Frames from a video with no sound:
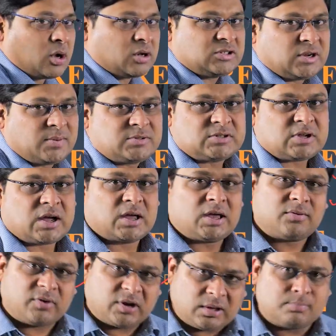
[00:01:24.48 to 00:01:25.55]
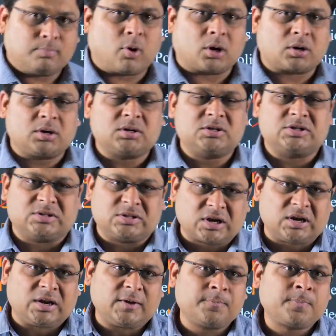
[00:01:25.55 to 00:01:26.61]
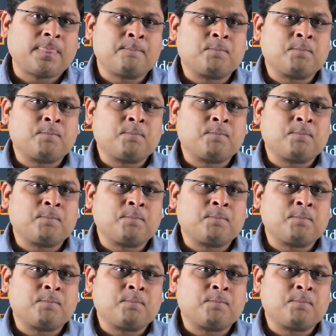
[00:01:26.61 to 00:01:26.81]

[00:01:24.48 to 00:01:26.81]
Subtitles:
concepts. Again, very important. Generally,